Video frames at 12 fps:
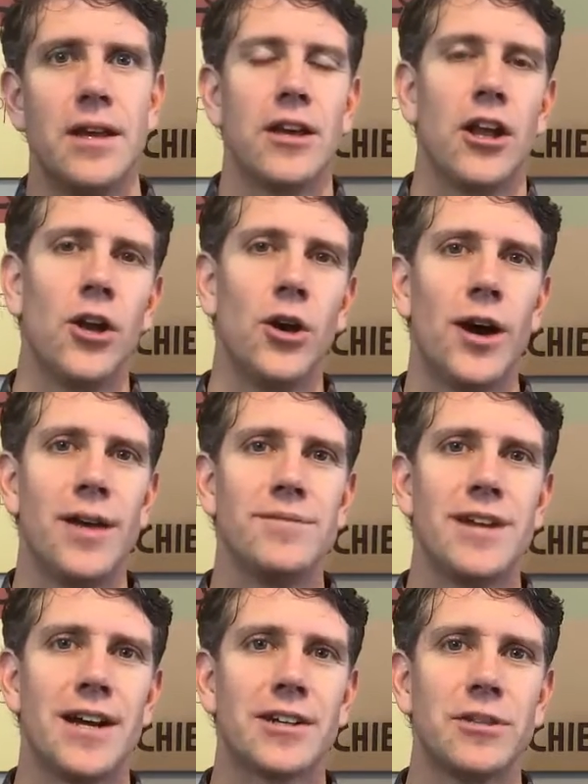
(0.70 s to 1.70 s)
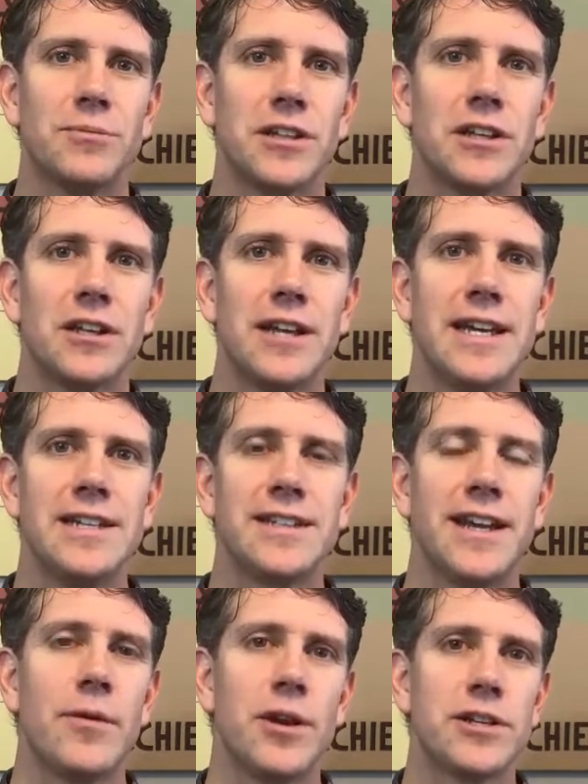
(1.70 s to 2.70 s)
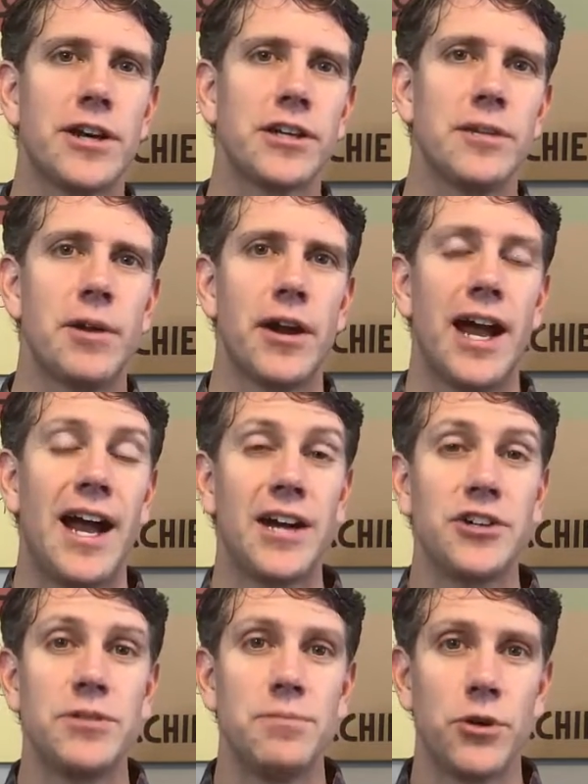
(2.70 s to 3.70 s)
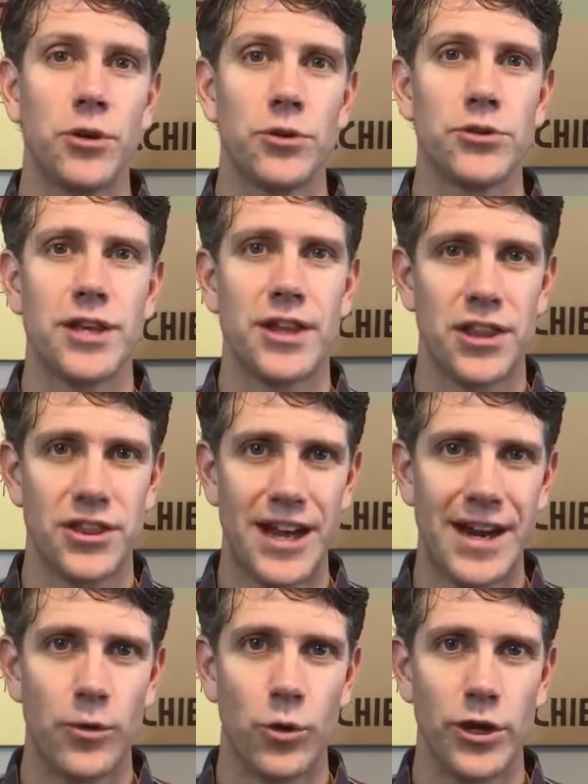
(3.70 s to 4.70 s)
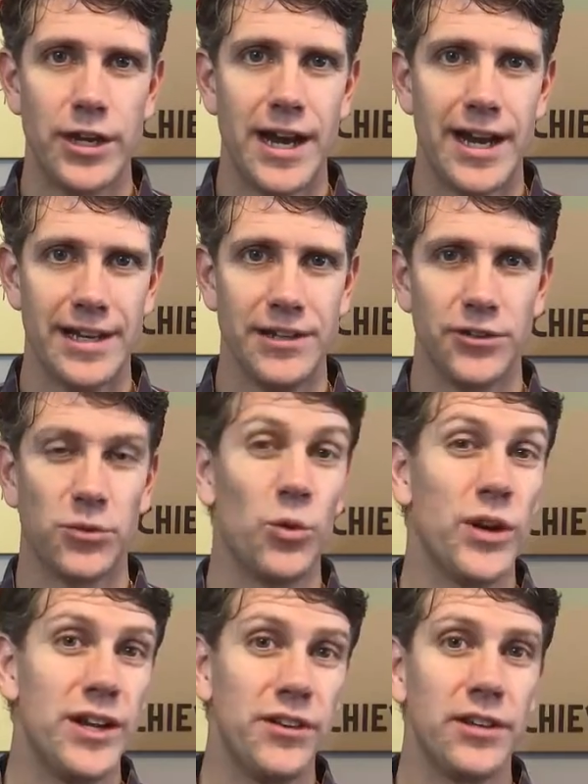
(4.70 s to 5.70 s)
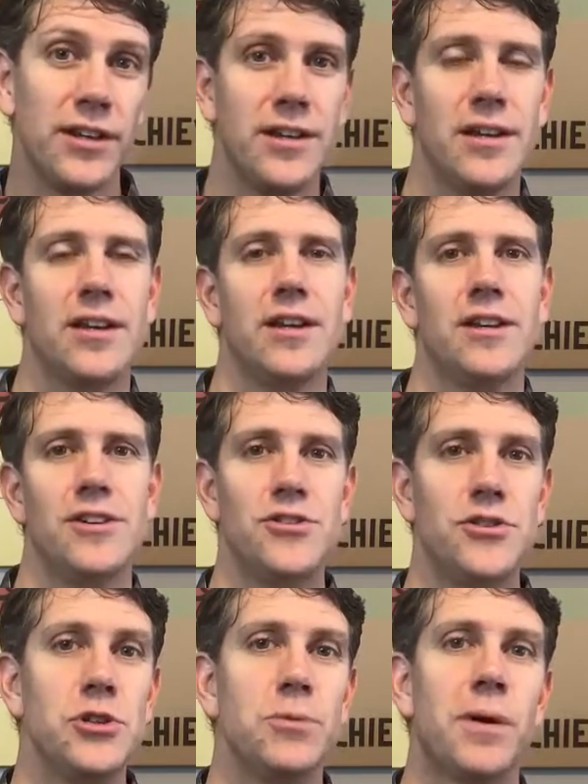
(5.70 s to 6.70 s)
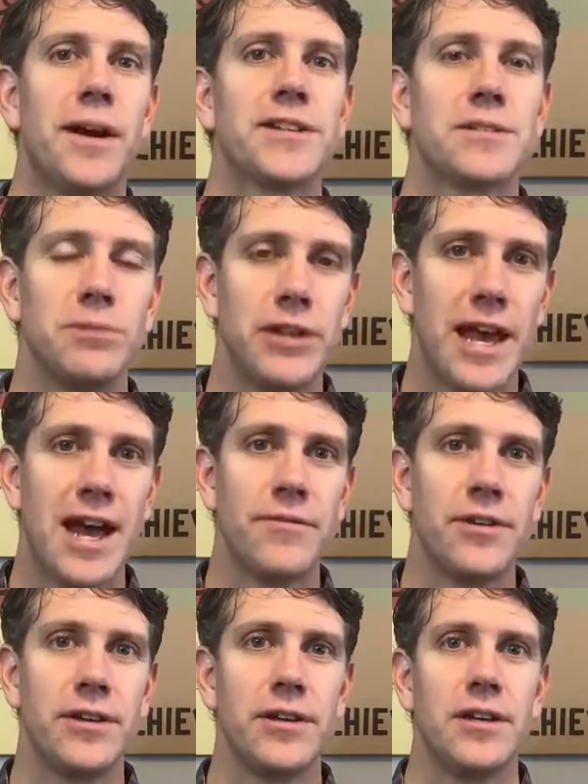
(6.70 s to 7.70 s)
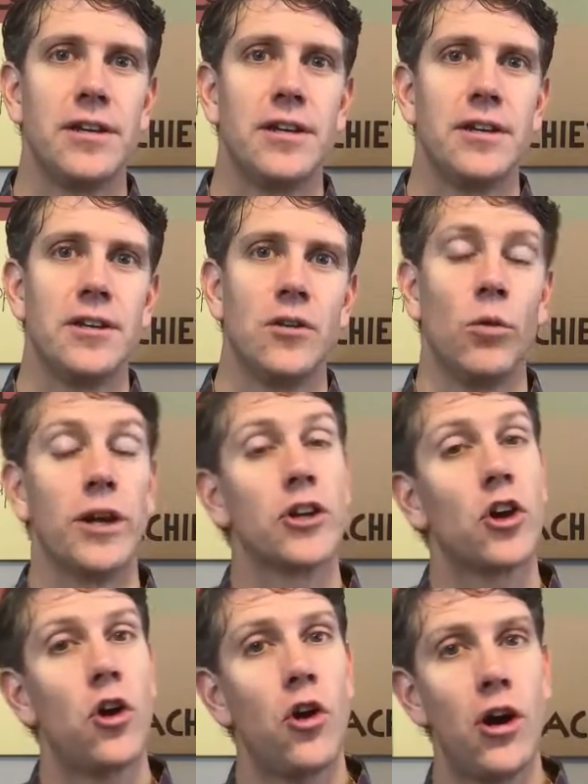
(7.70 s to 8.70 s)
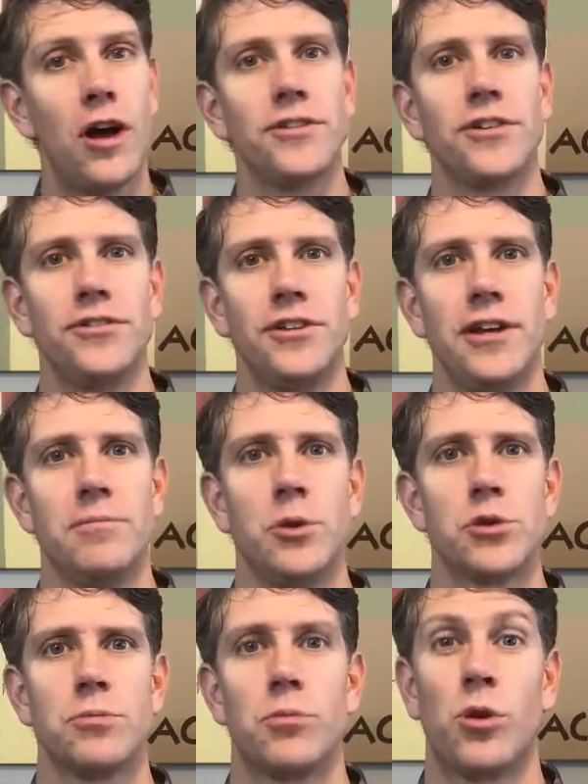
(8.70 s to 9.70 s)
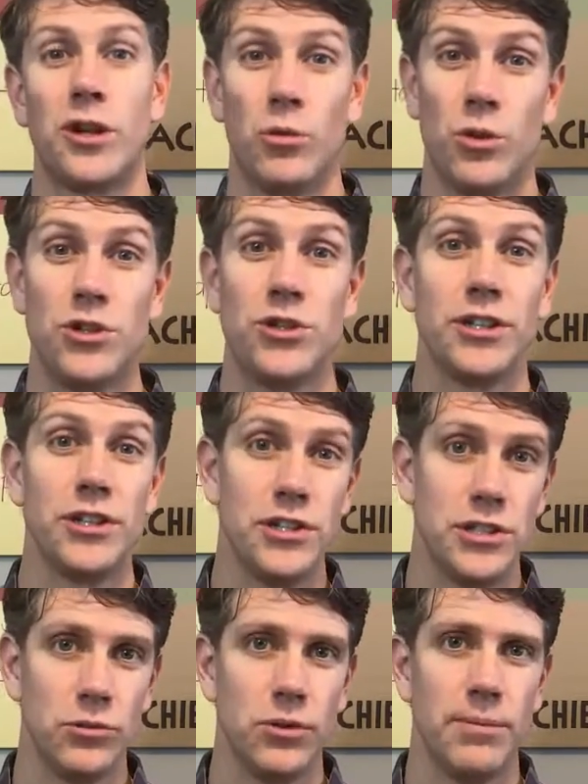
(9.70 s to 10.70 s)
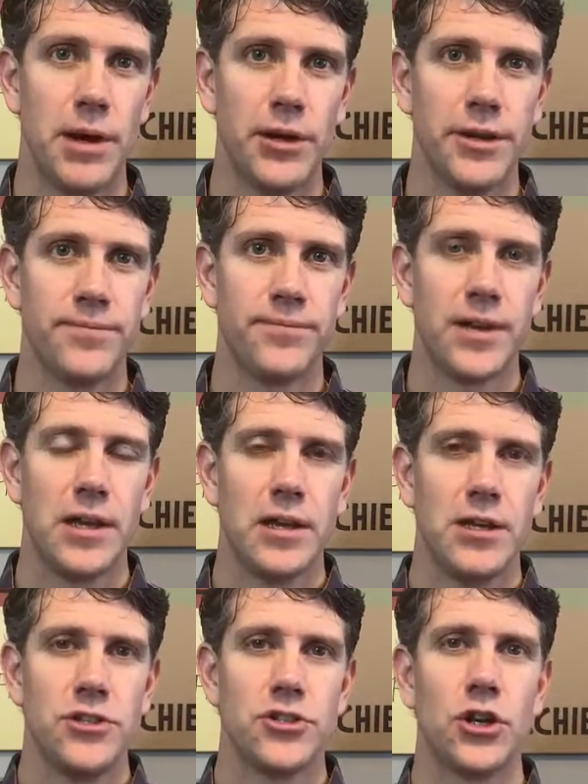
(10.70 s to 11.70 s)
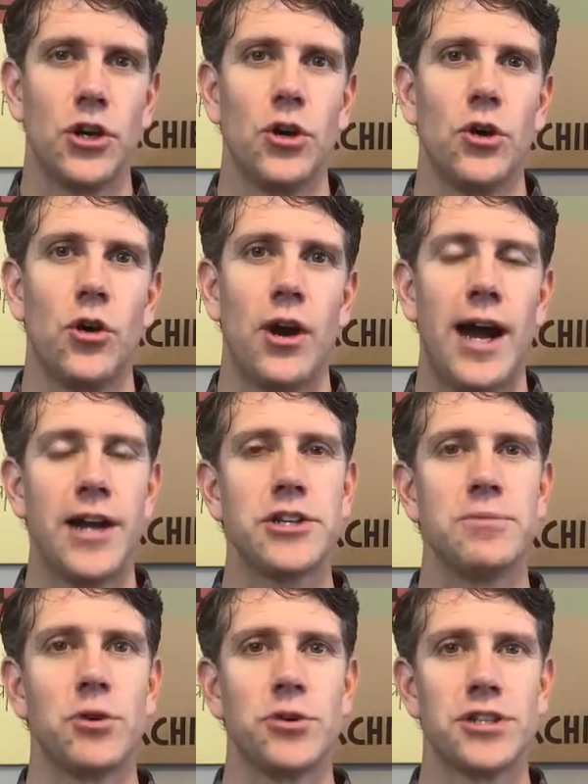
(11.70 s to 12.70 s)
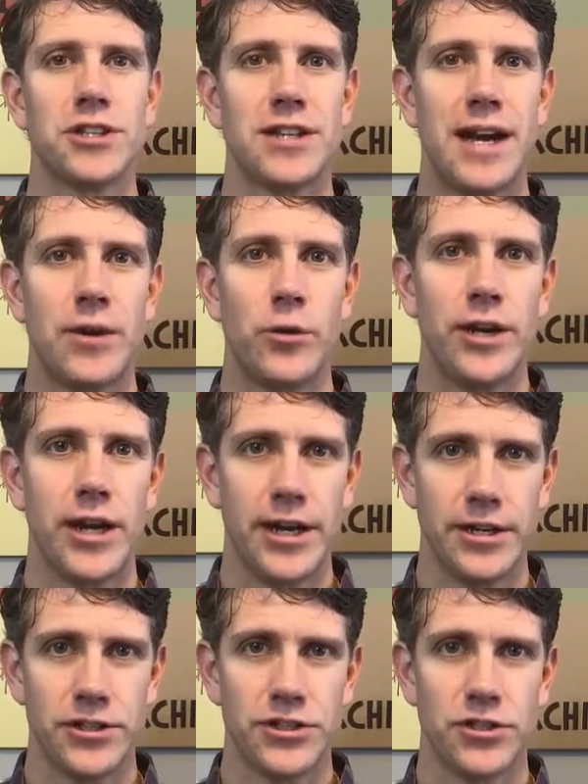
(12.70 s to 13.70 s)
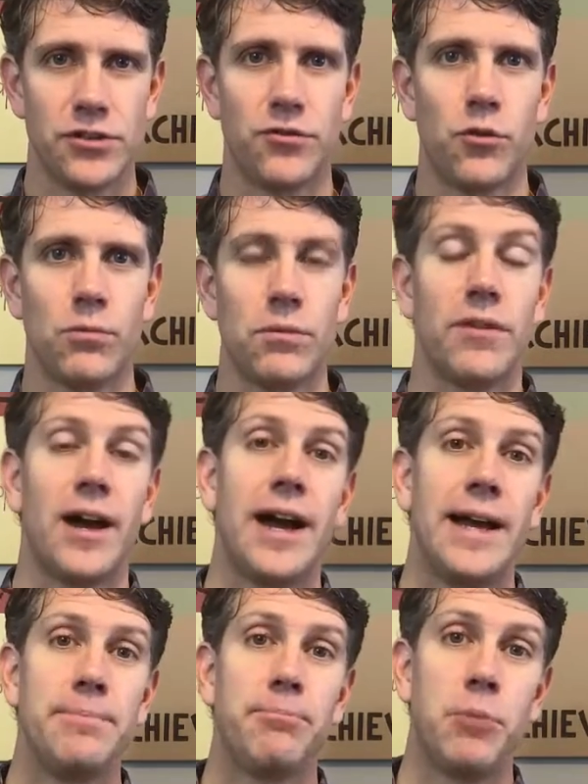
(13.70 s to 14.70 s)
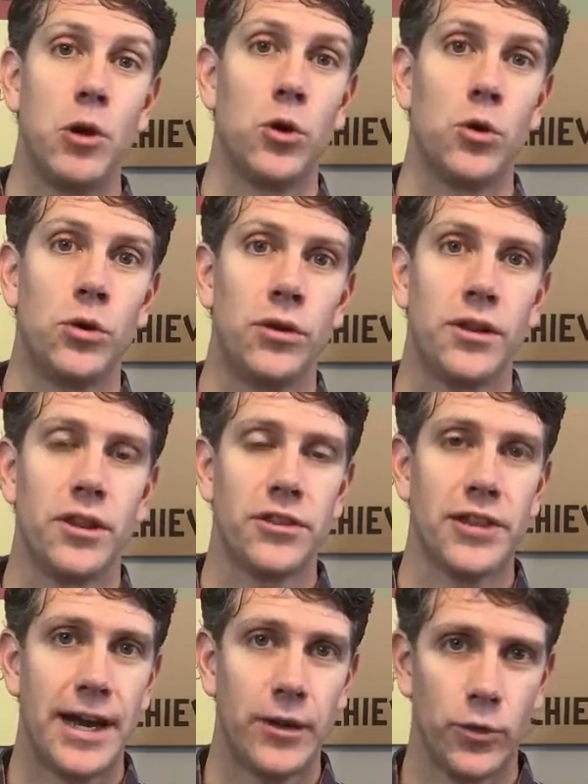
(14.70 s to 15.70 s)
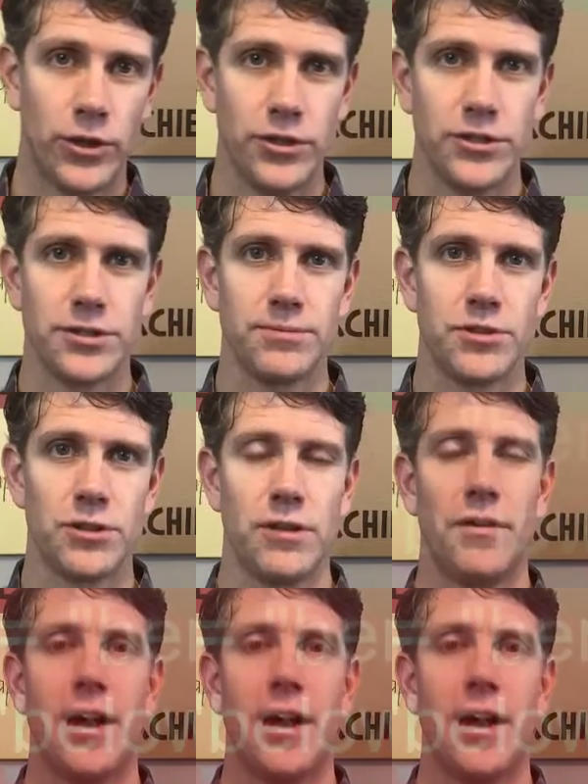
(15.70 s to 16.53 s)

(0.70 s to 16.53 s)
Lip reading: Hello, I'm Dr. McClain. Today I want to talk to you about Hashimoto's thyroiditis. What is it? Do you possibly have it? What causes it? And most importantly, what you can do about it. So Hashimoto's thyroiditis is a form of hypothyroidism. So you have